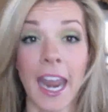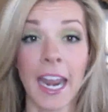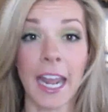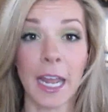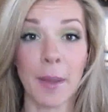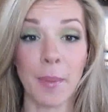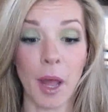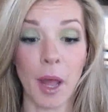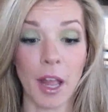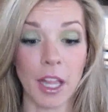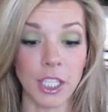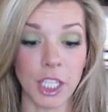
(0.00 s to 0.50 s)
and
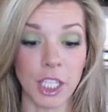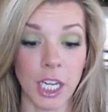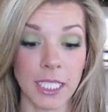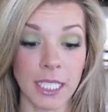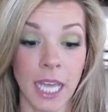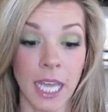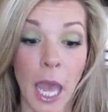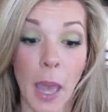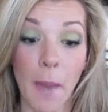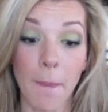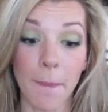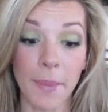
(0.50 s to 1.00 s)
I
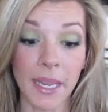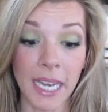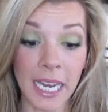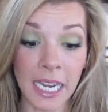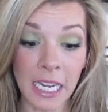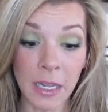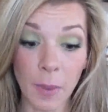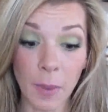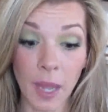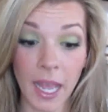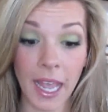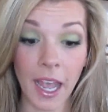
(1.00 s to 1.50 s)
apologize. But
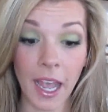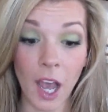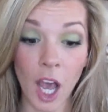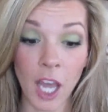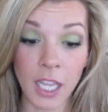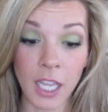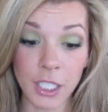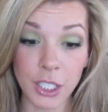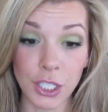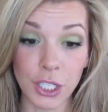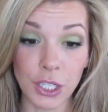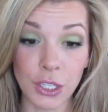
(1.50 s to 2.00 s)
anyway,
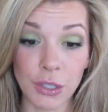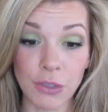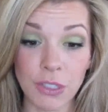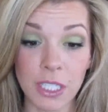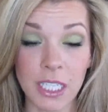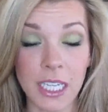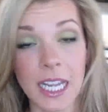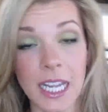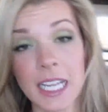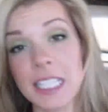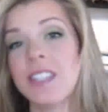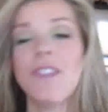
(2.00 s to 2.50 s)
on to
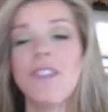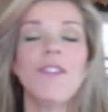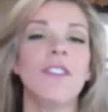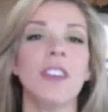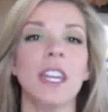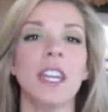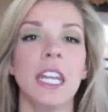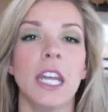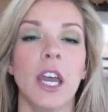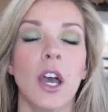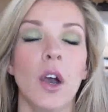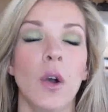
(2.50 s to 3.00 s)
today's
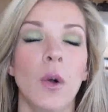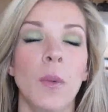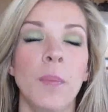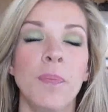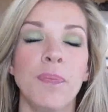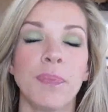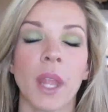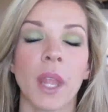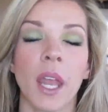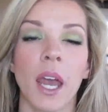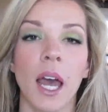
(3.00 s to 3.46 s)
video.